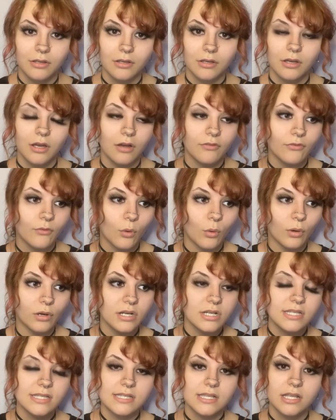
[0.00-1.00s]
Of
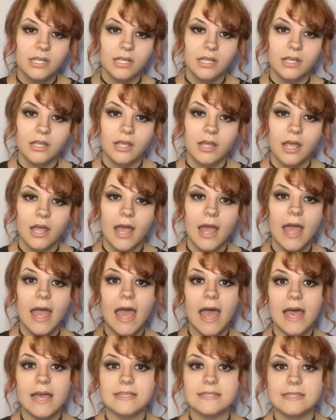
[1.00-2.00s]
course,
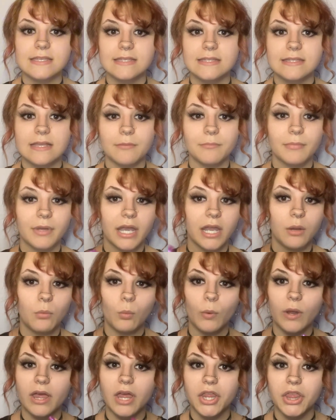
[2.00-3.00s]
as somebody
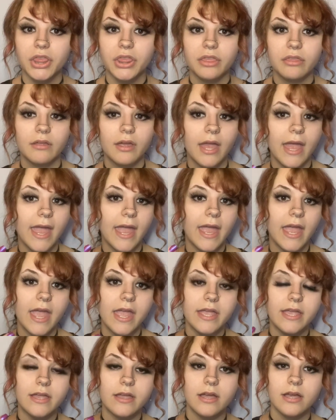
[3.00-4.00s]
with
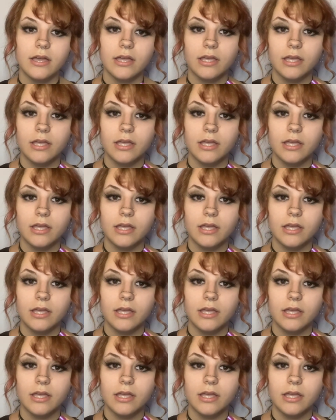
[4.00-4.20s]
a